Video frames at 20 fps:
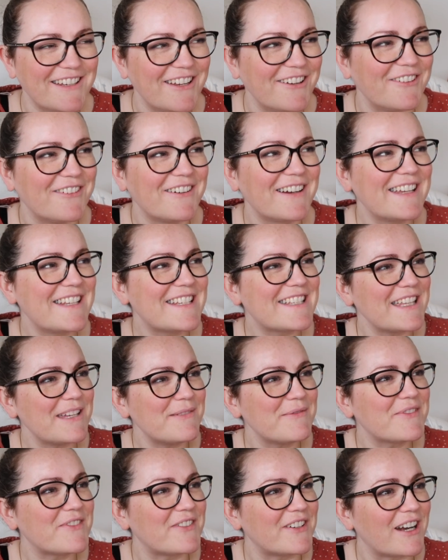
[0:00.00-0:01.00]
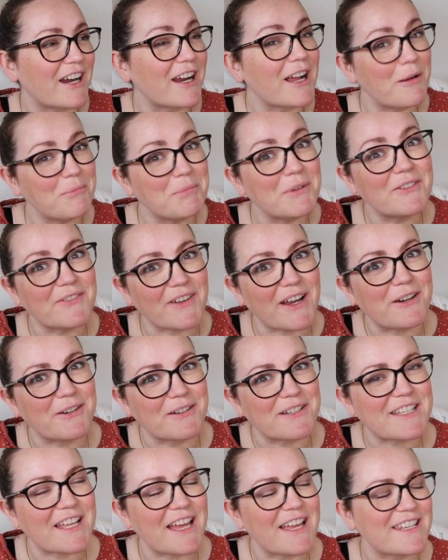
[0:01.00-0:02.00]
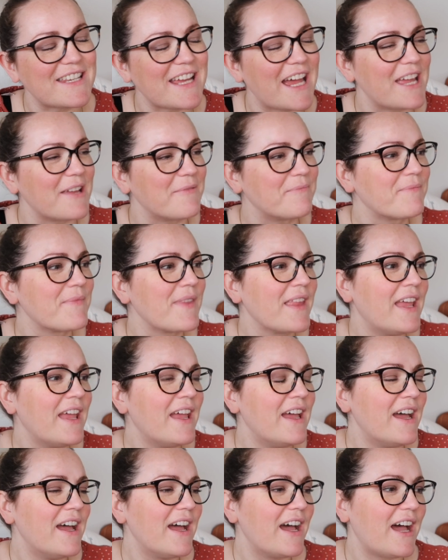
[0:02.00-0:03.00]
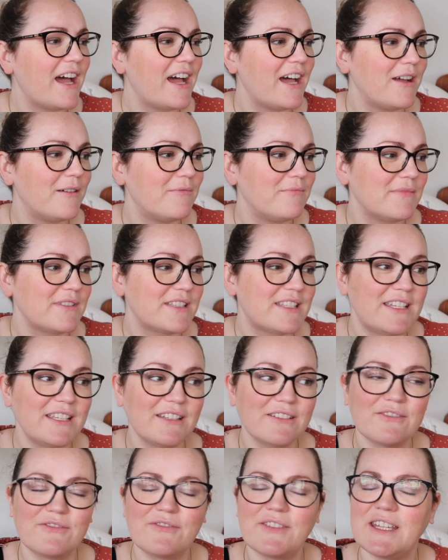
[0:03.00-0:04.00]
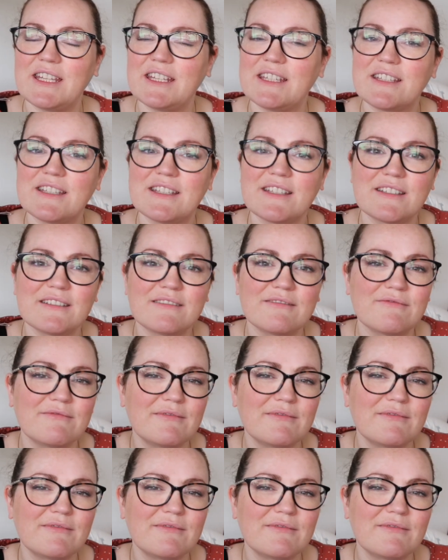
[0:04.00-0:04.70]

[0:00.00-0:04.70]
no, he sleeps for a couple of hours at a time um, still feeds